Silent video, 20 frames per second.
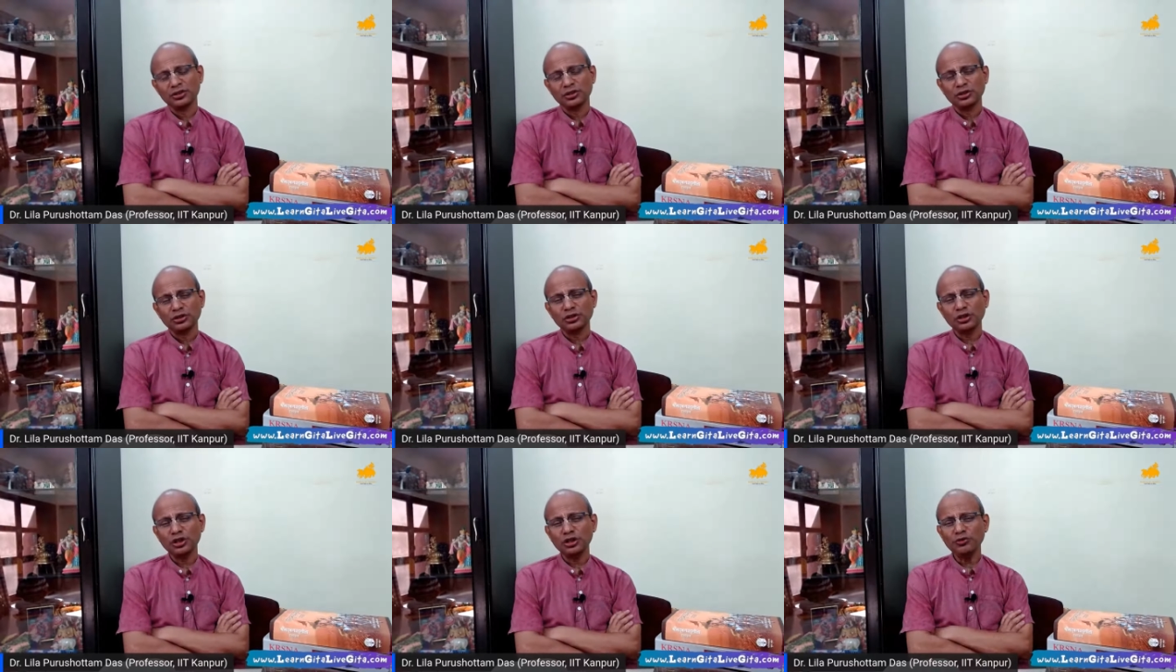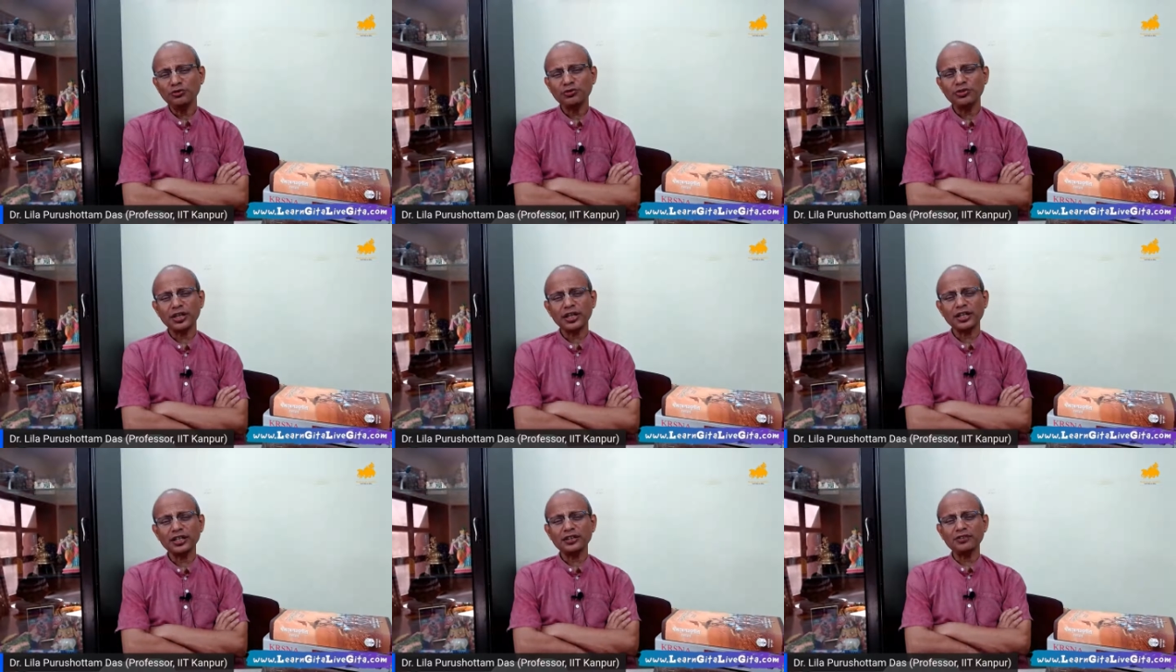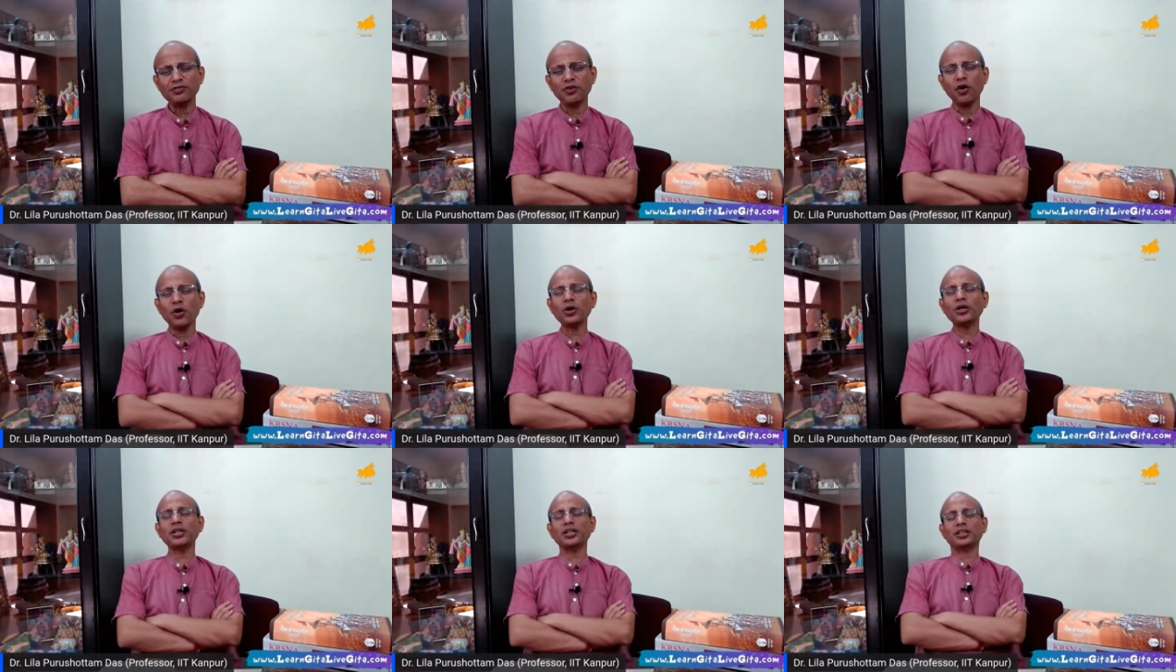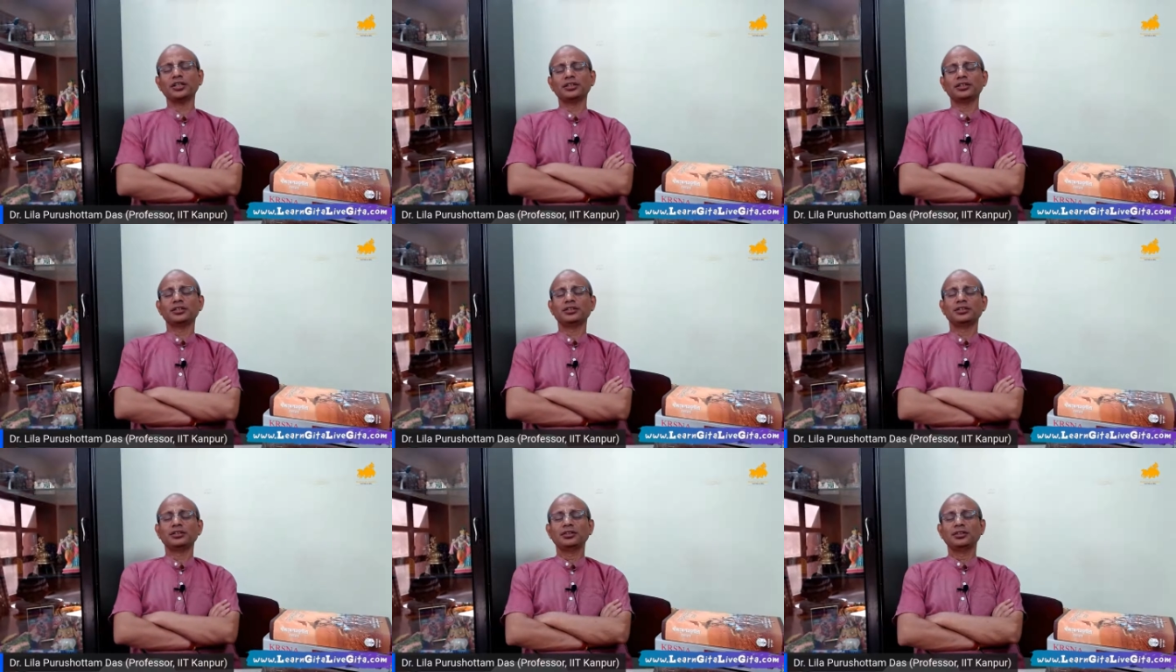So if you are a devotee,
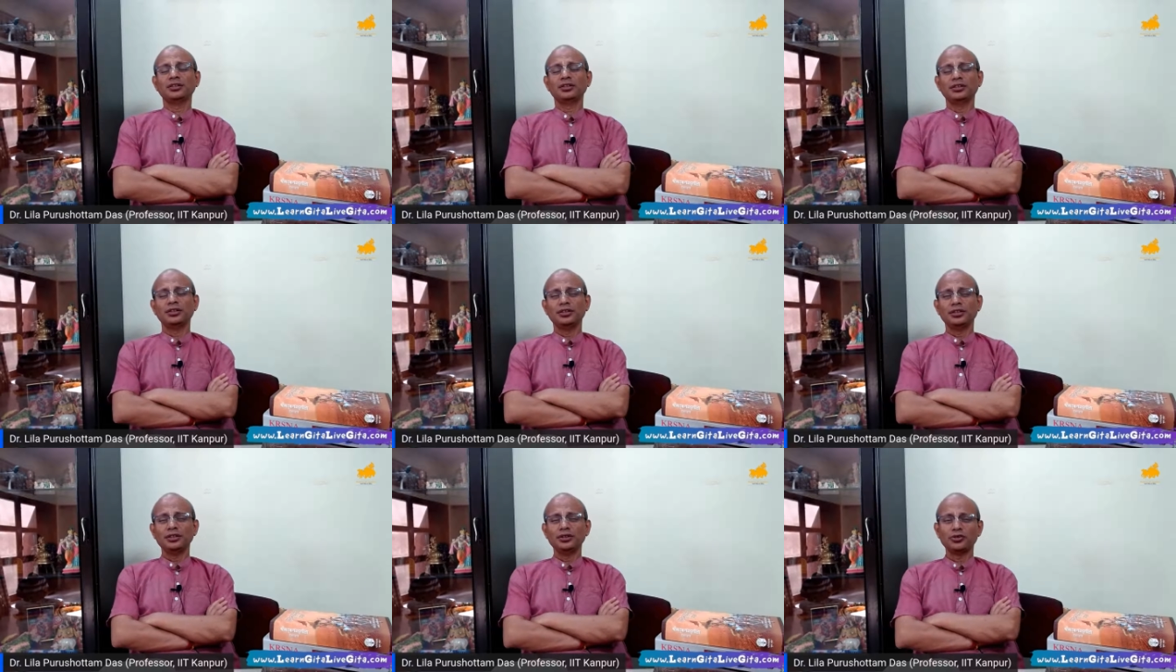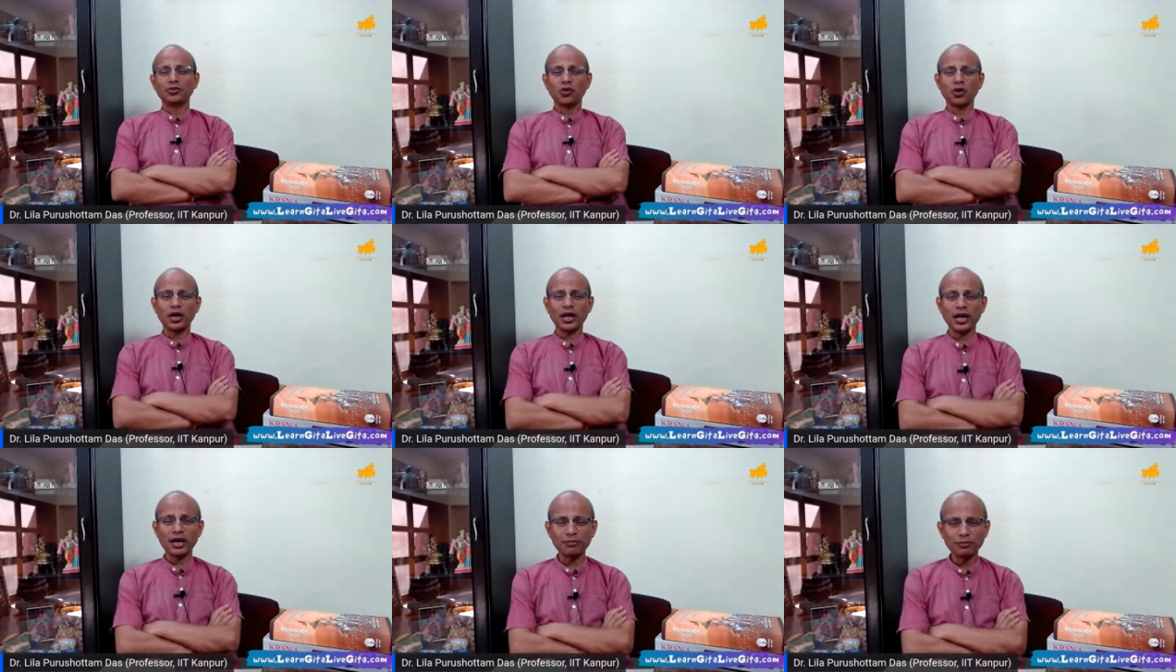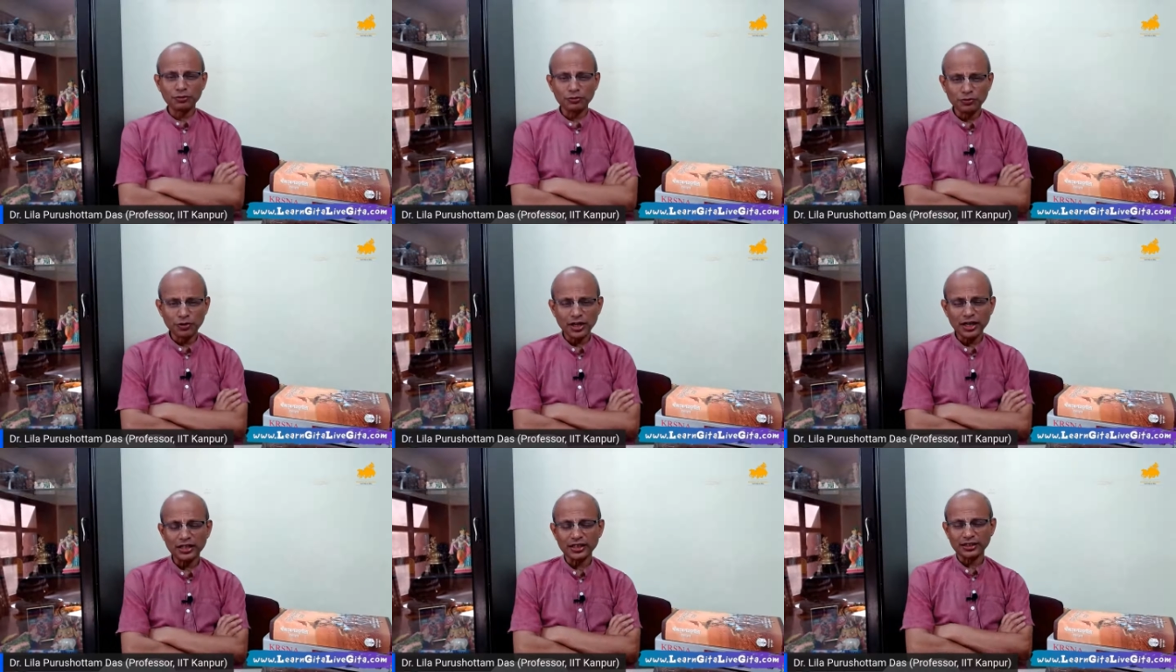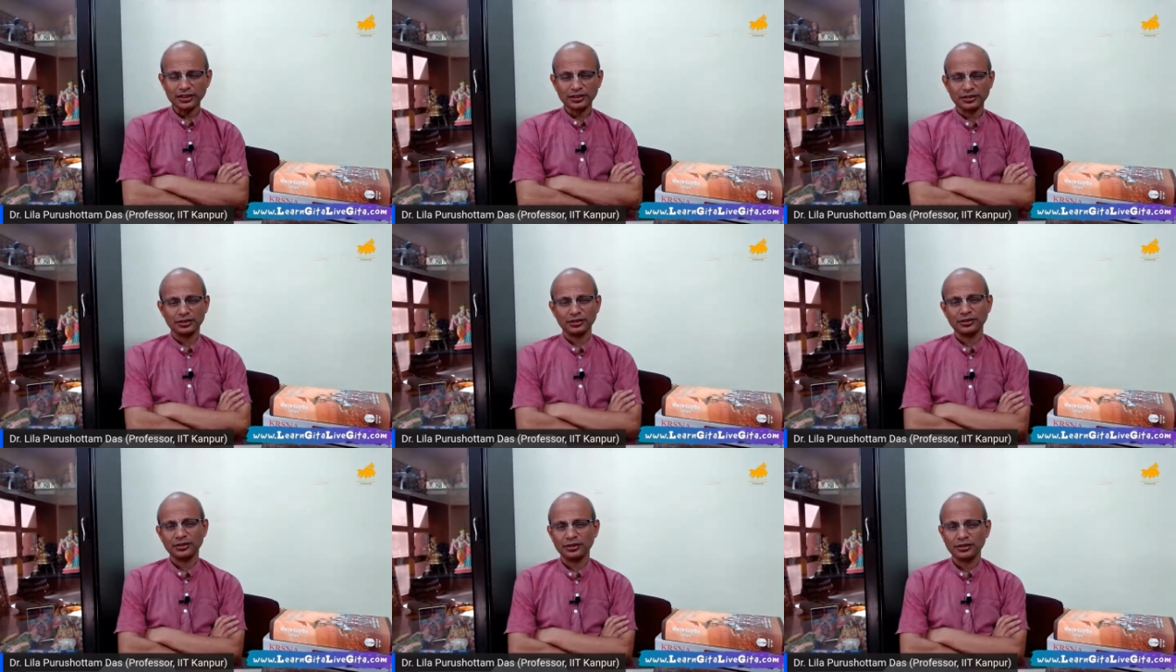you don't have to worry.
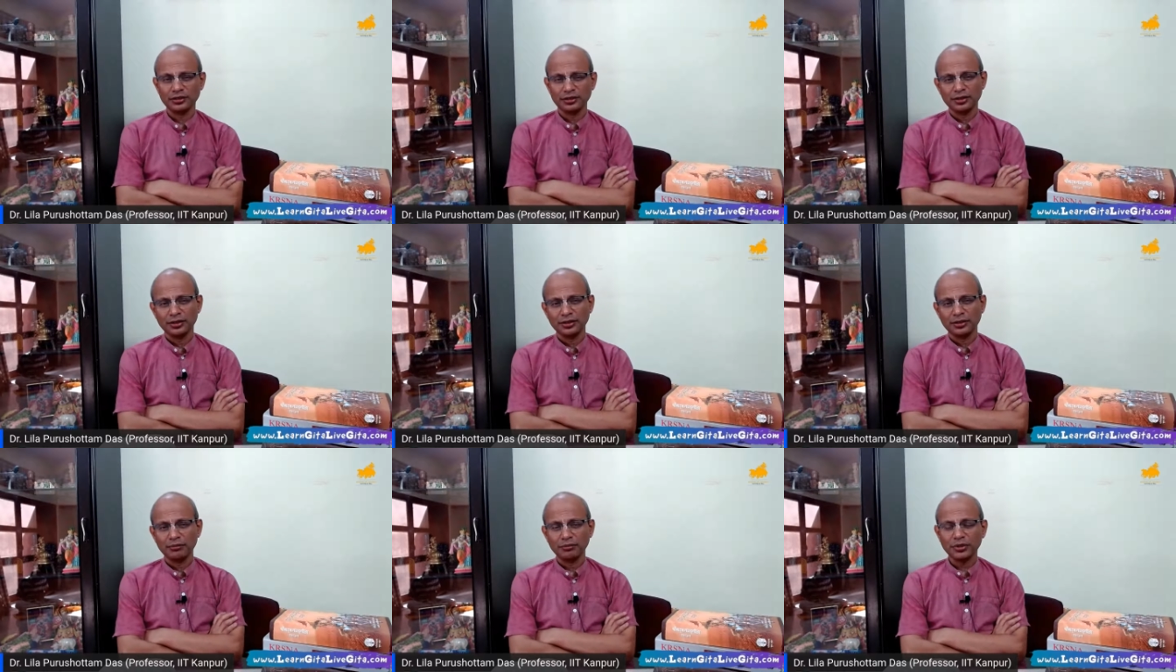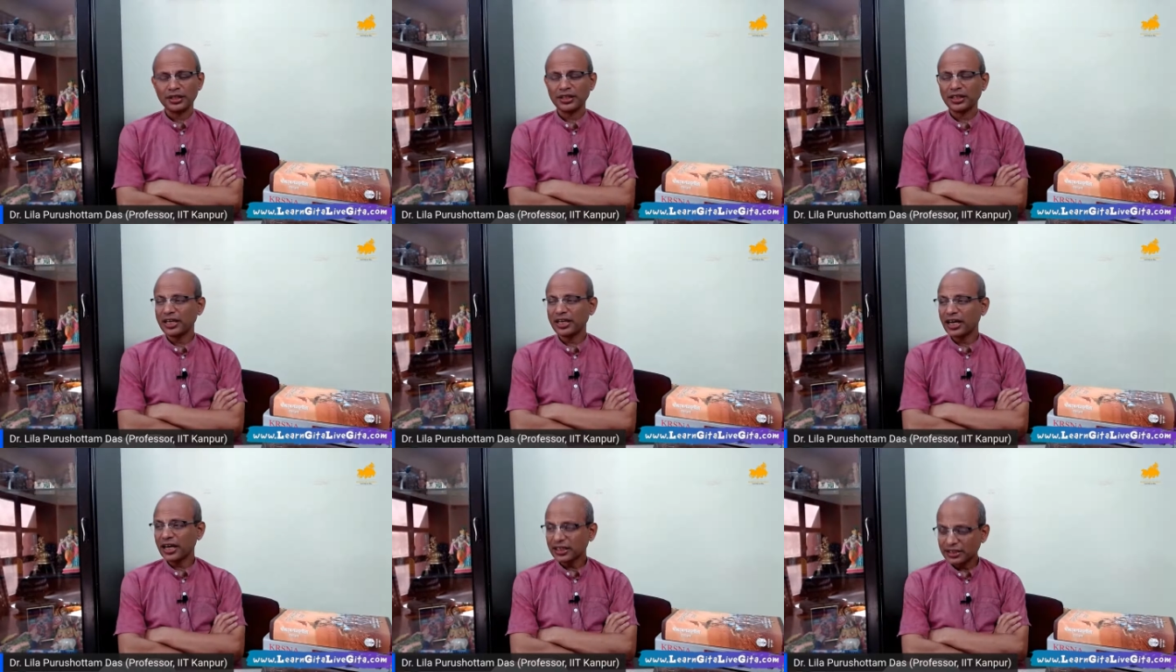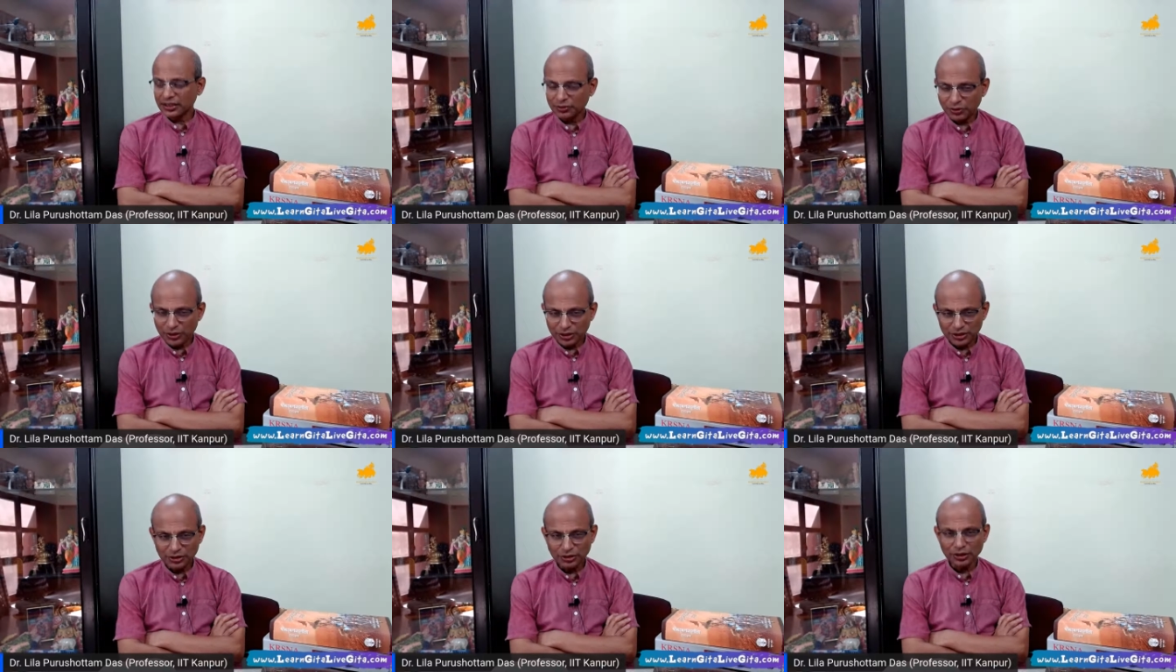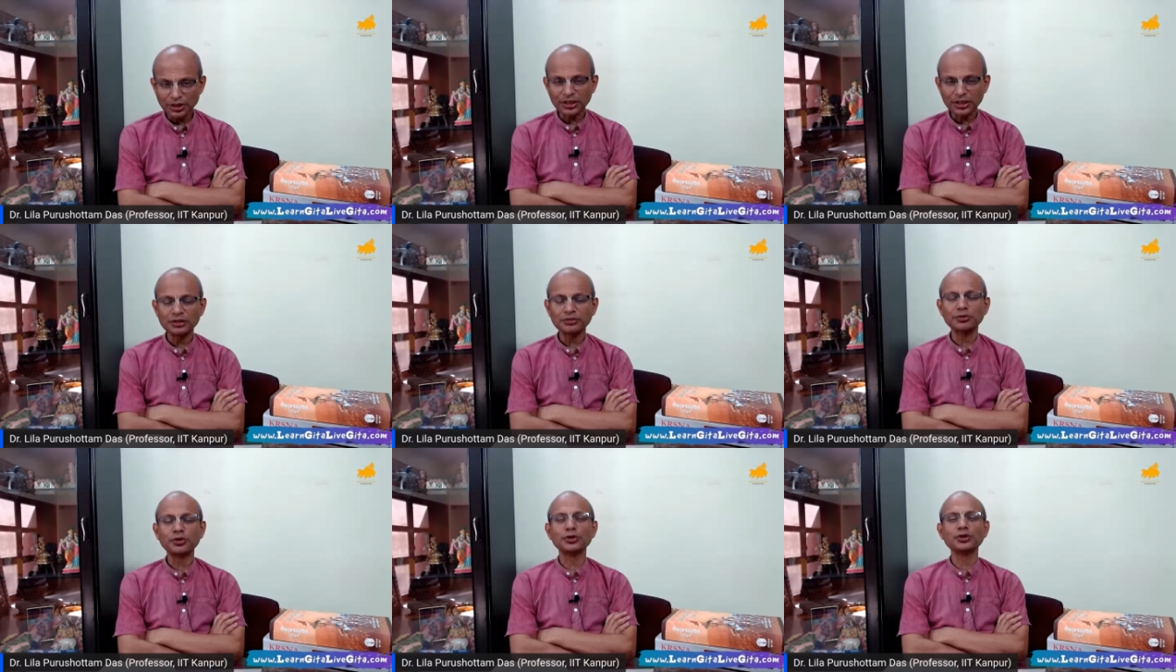But Yati was not a
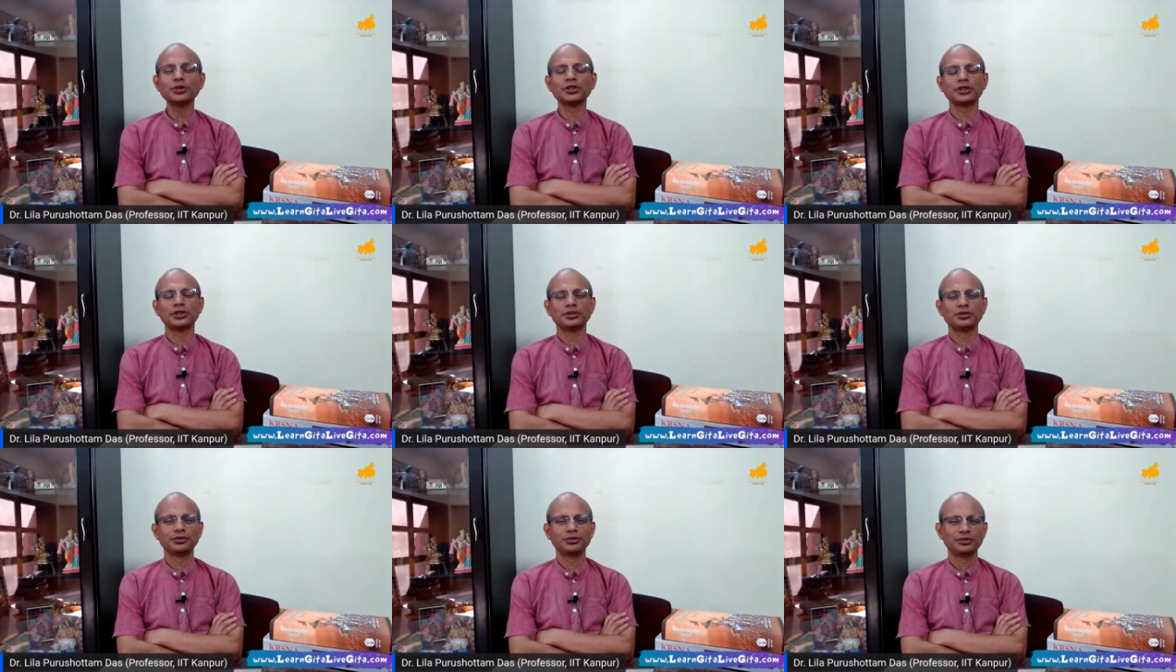devotee.